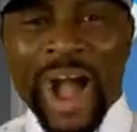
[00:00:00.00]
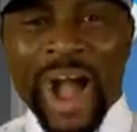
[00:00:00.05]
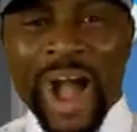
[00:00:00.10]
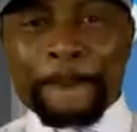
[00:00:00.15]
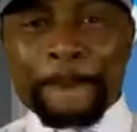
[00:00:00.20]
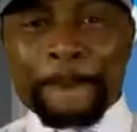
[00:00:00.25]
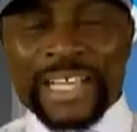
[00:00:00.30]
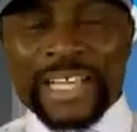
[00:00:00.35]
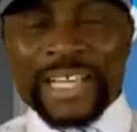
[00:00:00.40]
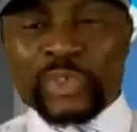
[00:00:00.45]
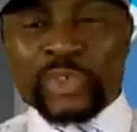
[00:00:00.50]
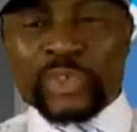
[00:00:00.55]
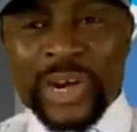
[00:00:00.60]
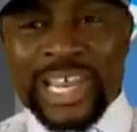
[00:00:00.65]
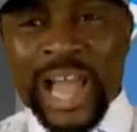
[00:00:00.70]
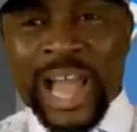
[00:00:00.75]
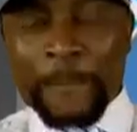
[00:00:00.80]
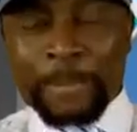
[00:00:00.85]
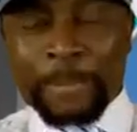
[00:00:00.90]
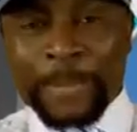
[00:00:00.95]
For
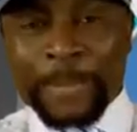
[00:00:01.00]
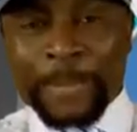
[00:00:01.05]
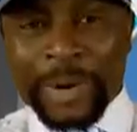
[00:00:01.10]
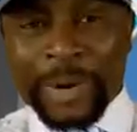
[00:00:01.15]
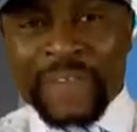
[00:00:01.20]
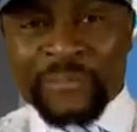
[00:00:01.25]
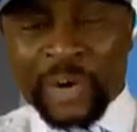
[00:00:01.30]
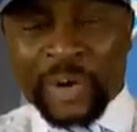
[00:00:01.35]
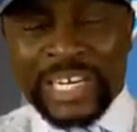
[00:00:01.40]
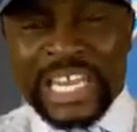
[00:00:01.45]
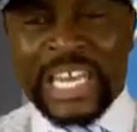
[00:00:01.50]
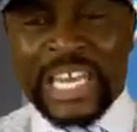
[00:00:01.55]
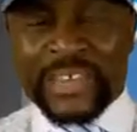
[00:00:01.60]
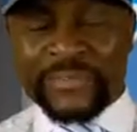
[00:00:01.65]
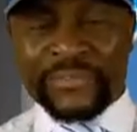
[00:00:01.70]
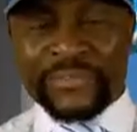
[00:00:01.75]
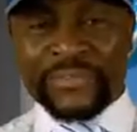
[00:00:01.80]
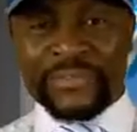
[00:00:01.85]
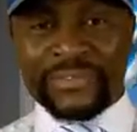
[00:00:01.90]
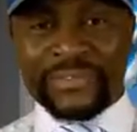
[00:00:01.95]
Ambazonian people, then
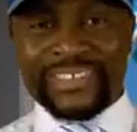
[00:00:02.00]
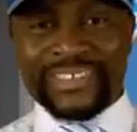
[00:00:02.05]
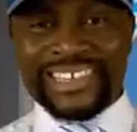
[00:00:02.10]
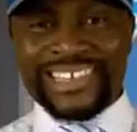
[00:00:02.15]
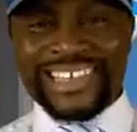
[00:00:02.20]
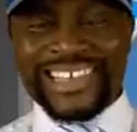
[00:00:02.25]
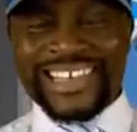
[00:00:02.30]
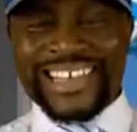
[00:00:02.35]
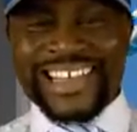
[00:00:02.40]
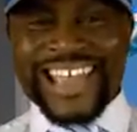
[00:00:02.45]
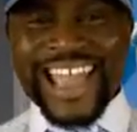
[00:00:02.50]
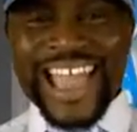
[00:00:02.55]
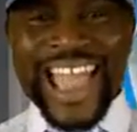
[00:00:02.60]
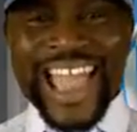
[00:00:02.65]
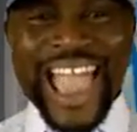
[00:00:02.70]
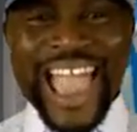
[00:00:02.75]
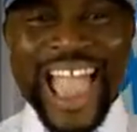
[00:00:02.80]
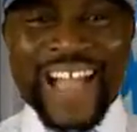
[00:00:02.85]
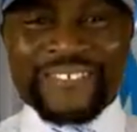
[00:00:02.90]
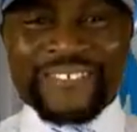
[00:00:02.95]
for leave.
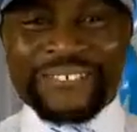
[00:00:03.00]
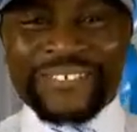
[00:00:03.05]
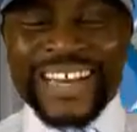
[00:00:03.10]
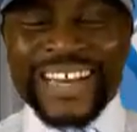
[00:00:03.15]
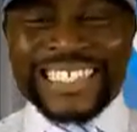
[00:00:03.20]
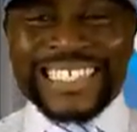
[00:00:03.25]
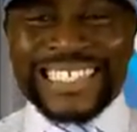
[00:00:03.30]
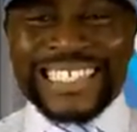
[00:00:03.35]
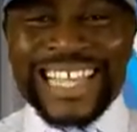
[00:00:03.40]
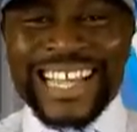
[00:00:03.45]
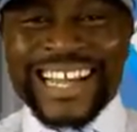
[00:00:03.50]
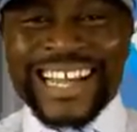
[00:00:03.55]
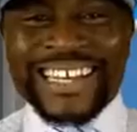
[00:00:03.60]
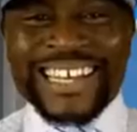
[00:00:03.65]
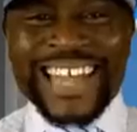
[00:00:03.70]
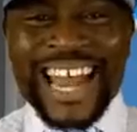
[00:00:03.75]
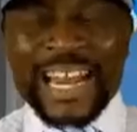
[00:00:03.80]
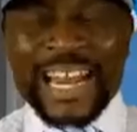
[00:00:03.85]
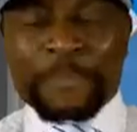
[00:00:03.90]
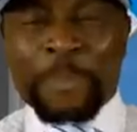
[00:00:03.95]
Every
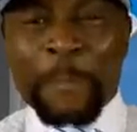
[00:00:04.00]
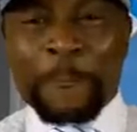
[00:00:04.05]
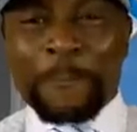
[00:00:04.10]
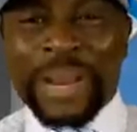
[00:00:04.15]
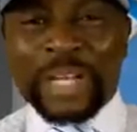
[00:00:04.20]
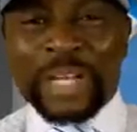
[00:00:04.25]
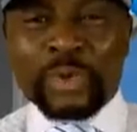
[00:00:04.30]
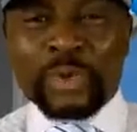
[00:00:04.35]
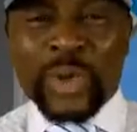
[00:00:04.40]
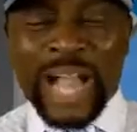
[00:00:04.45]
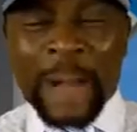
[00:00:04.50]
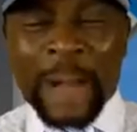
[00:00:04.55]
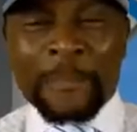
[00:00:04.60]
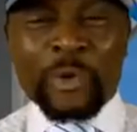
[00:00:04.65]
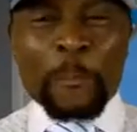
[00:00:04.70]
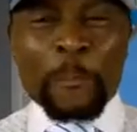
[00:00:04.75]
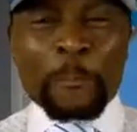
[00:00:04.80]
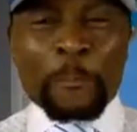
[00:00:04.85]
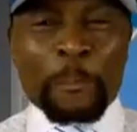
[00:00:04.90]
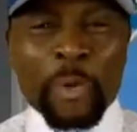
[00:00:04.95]
single La
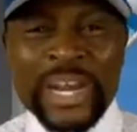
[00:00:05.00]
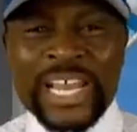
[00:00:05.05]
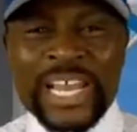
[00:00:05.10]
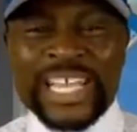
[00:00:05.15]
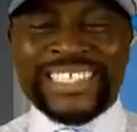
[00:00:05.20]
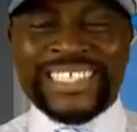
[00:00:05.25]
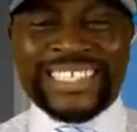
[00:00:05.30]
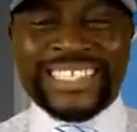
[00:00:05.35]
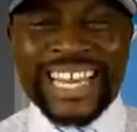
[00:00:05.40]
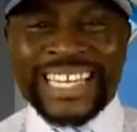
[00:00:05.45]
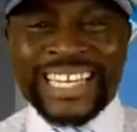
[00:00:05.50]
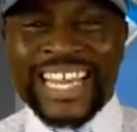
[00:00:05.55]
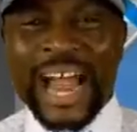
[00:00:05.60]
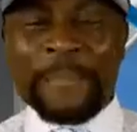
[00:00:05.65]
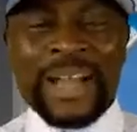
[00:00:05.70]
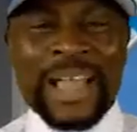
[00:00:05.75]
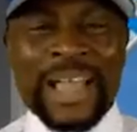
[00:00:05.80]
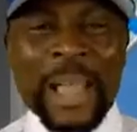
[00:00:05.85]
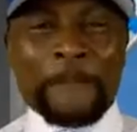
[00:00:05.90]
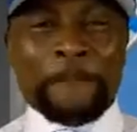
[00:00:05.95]
République du Cameroon police,
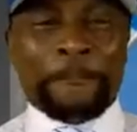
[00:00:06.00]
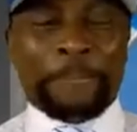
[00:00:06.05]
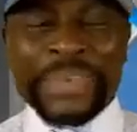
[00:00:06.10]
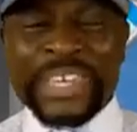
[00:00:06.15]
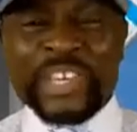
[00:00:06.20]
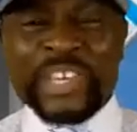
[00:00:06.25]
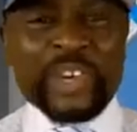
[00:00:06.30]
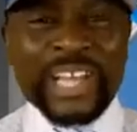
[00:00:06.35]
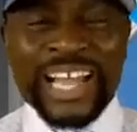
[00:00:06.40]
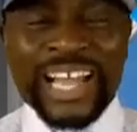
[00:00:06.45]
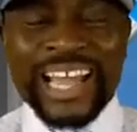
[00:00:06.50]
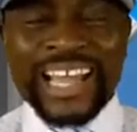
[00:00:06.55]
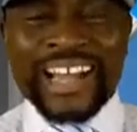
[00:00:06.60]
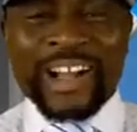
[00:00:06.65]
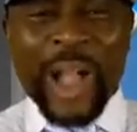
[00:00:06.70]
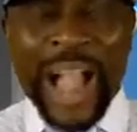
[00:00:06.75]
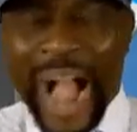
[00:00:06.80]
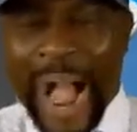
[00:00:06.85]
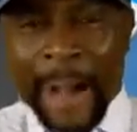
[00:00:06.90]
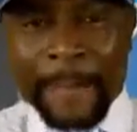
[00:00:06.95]
gendarme,
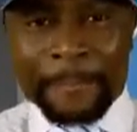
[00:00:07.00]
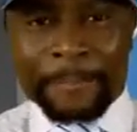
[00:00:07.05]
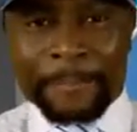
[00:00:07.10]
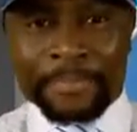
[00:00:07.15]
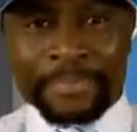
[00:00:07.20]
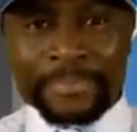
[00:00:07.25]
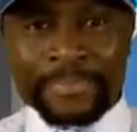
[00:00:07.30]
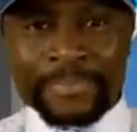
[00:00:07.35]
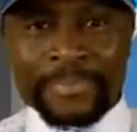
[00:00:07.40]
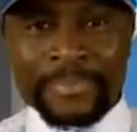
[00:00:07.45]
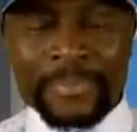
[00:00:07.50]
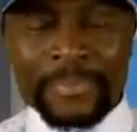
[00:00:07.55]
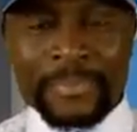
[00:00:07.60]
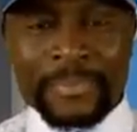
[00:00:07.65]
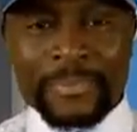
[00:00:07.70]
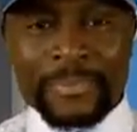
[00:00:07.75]
be calm.